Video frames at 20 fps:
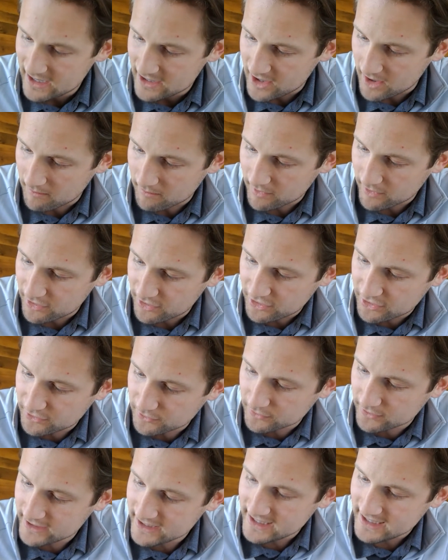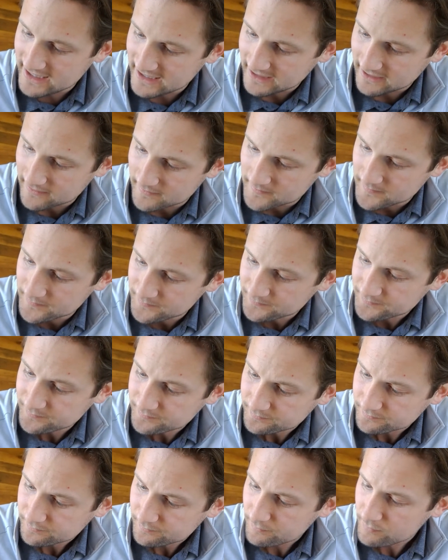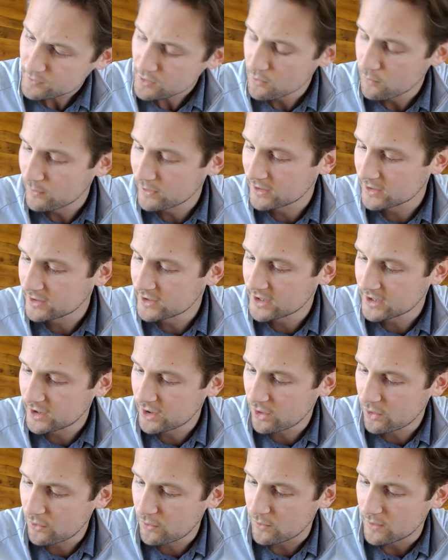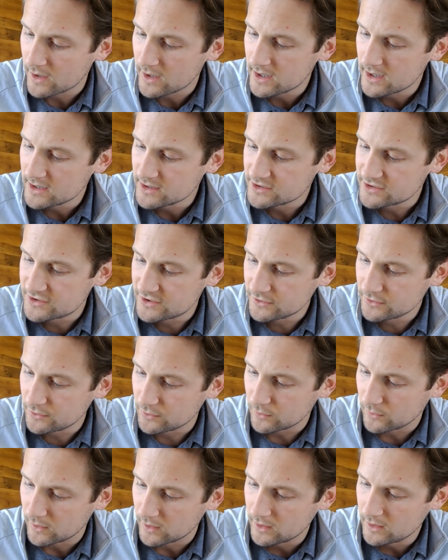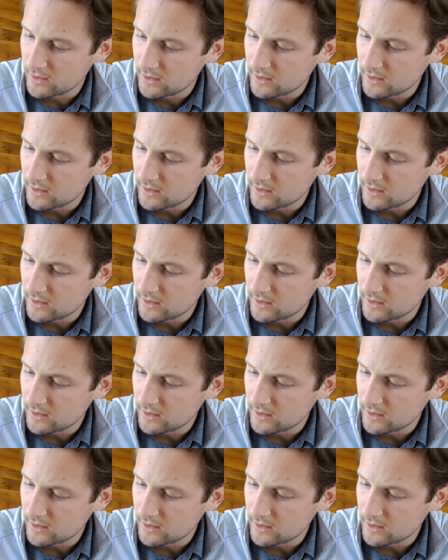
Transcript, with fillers: Number 3, we're gonna go to